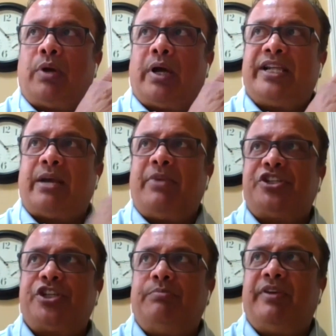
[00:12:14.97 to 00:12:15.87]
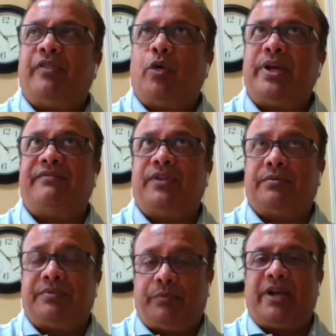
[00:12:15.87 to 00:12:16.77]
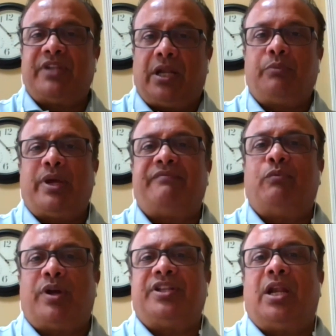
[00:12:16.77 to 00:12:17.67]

as I mentioned before, we have one